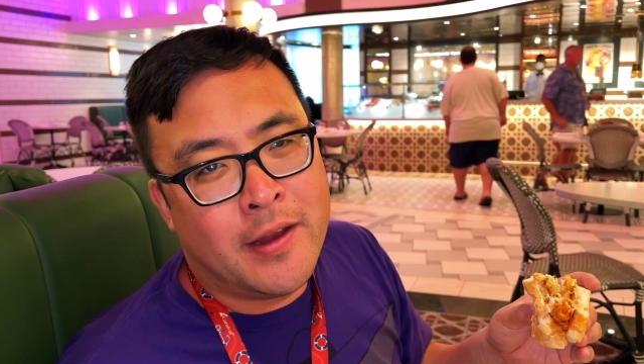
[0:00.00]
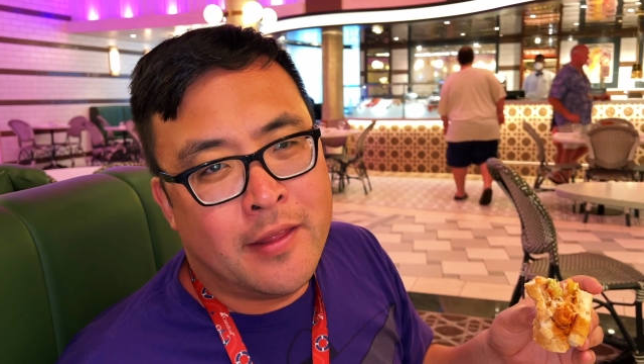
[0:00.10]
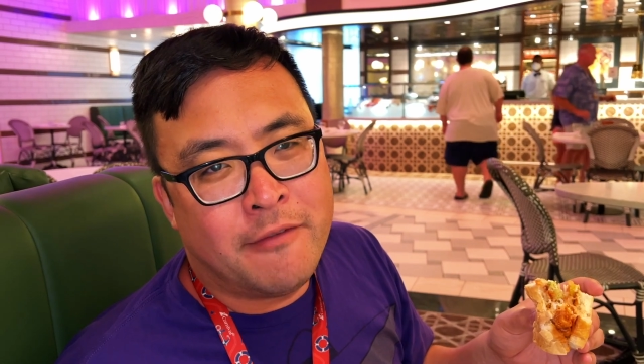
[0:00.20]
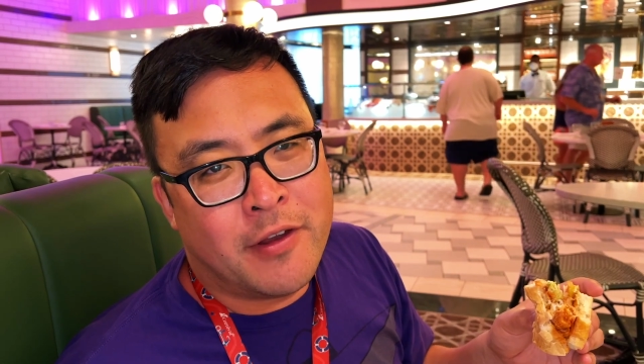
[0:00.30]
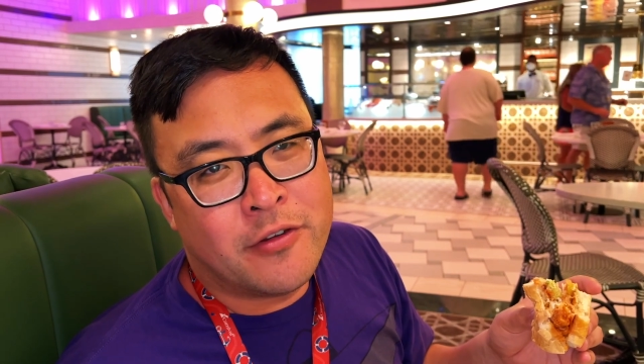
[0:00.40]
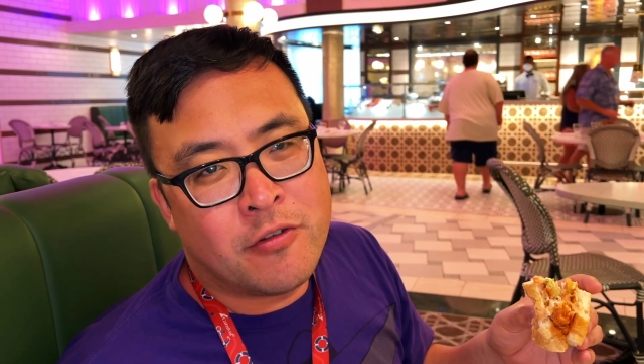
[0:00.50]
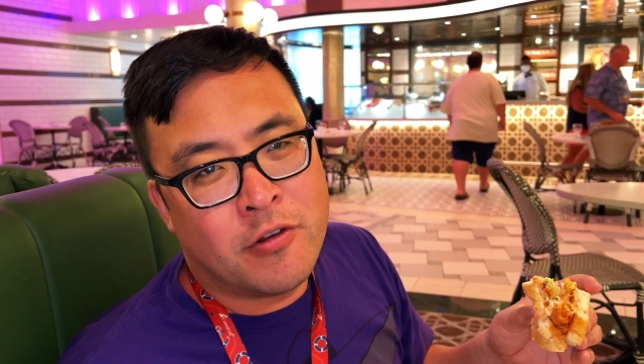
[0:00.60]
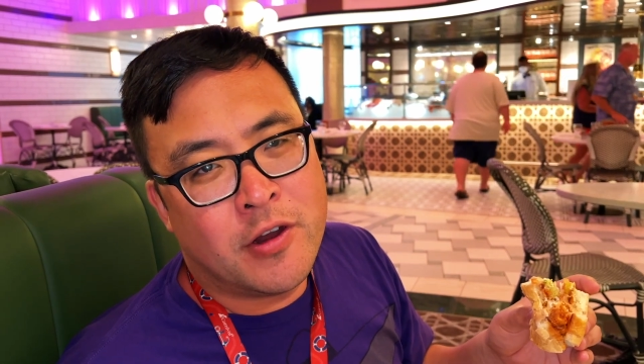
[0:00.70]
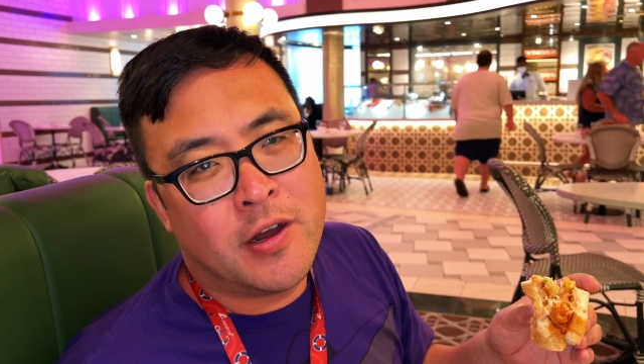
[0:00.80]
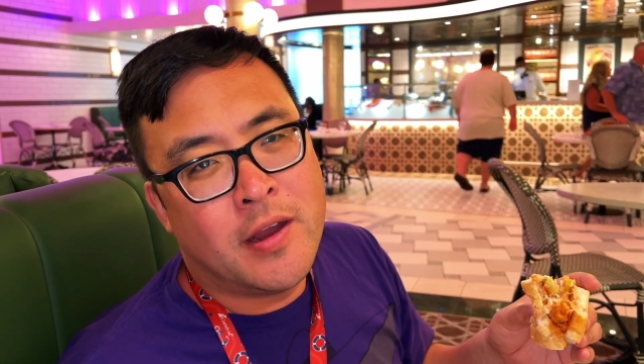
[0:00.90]
in the French
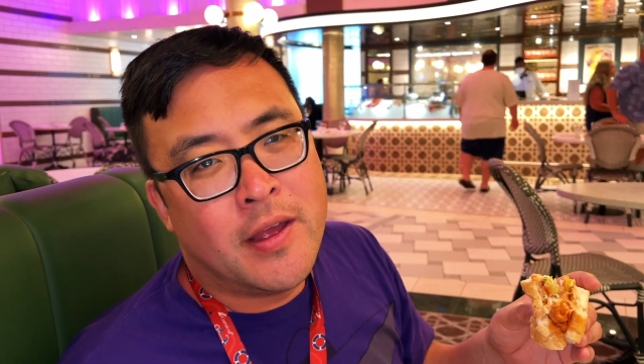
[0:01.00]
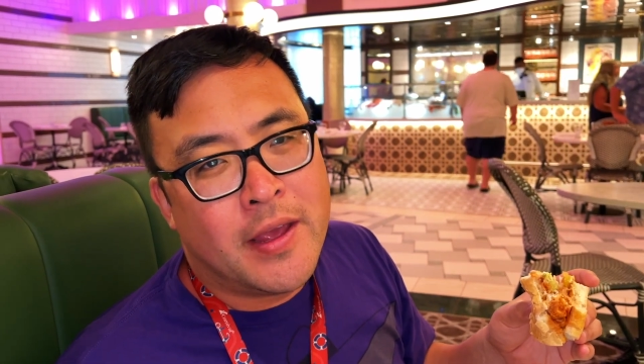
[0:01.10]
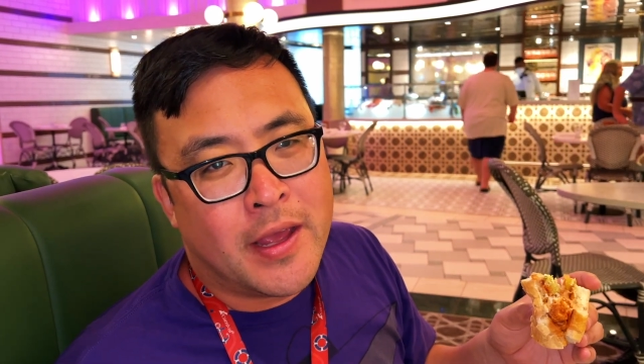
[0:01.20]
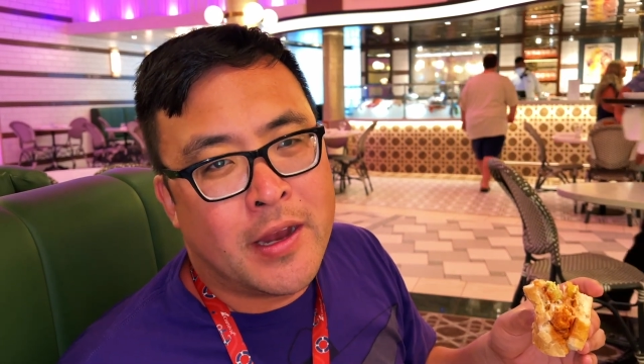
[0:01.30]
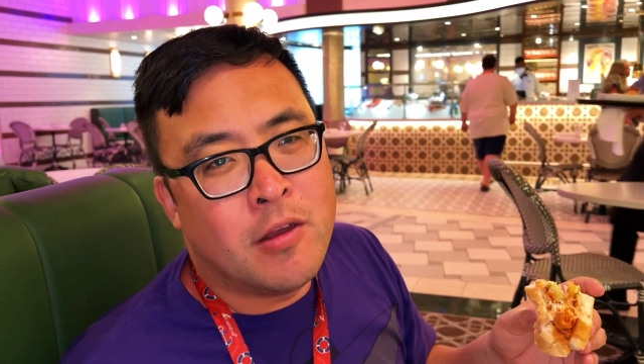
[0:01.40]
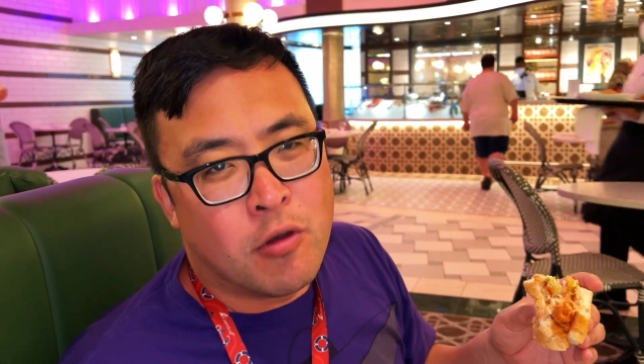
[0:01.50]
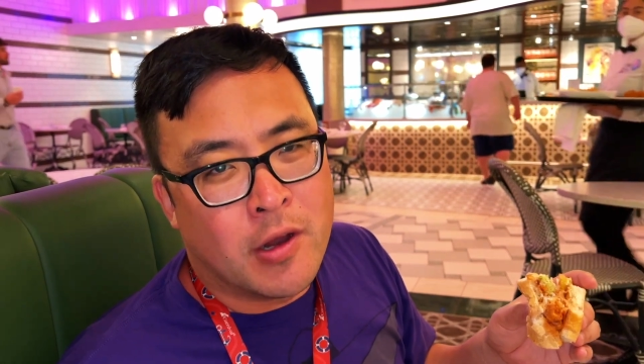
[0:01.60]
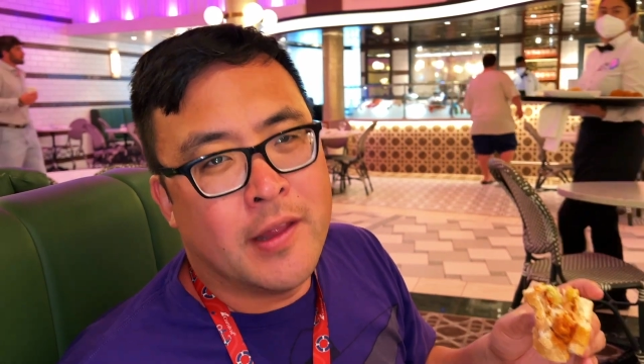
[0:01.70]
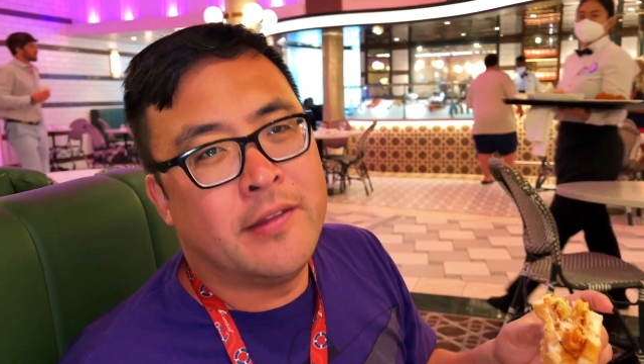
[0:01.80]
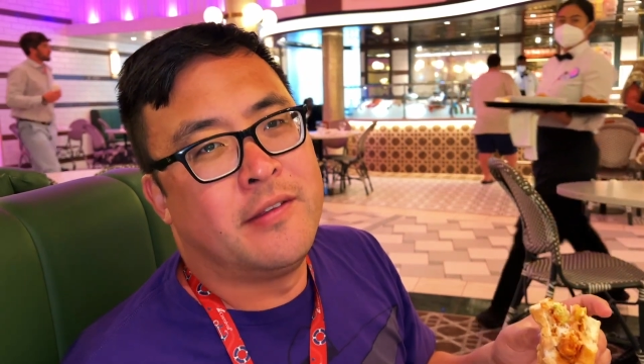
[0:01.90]
Quarter in New Orleans.